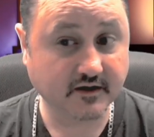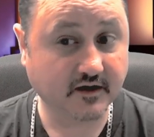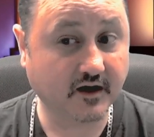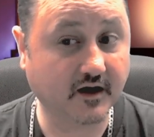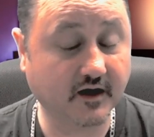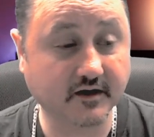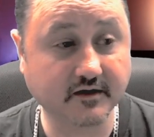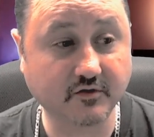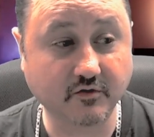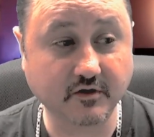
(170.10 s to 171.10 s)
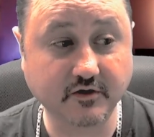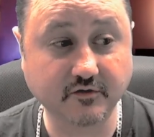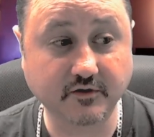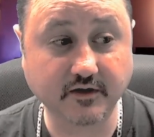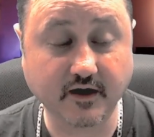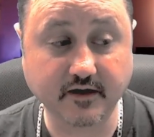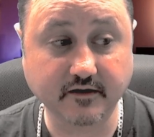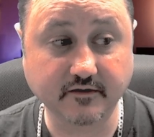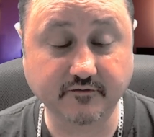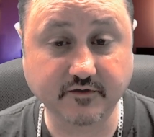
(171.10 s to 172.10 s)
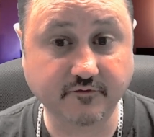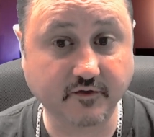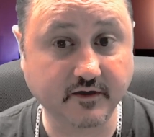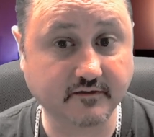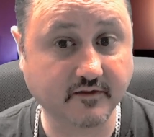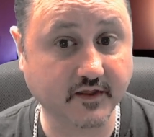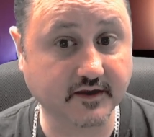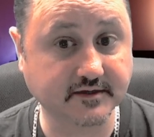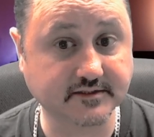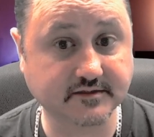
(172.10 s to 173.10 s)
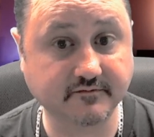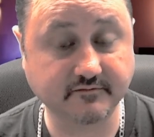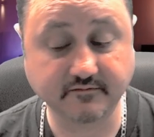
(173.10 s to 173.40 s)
uh, in order to do a lot of different things